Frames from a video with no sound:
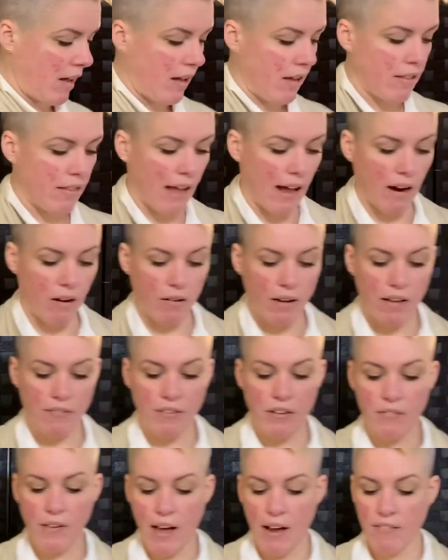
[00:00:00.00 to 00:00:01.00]
Now, if
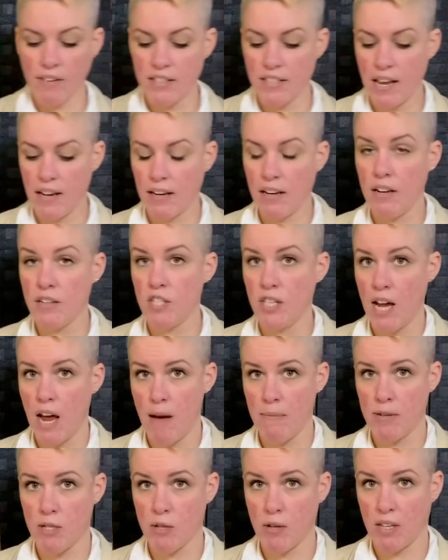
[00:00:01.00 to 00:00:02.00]
you've ever taken a
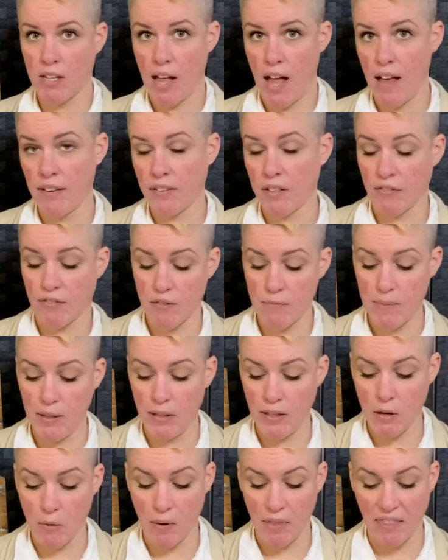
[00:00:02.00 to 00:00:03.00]
geometry class, you're
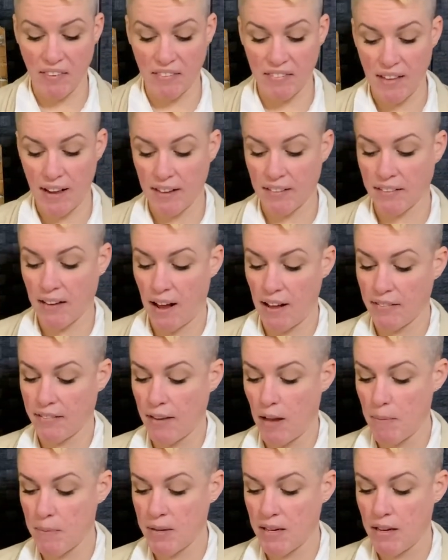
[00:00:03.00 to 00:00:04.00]
familiar with this next
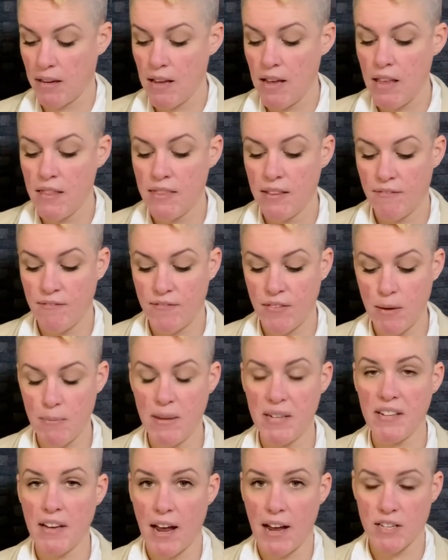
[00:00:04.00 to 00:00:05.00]
concept, the
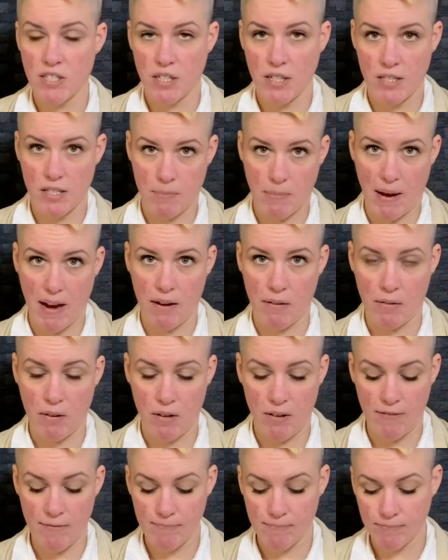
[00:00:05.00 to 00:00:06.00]
Fibonacci
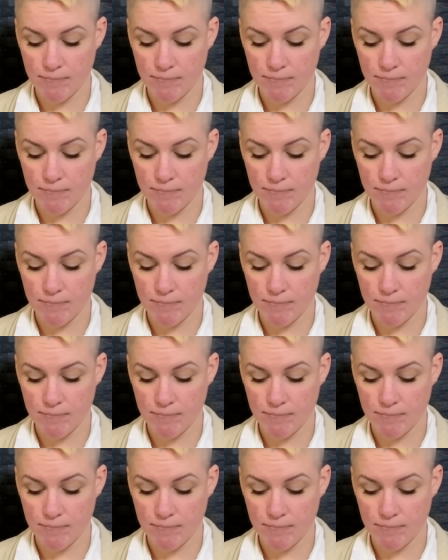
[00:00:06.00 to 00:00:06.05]
spiral.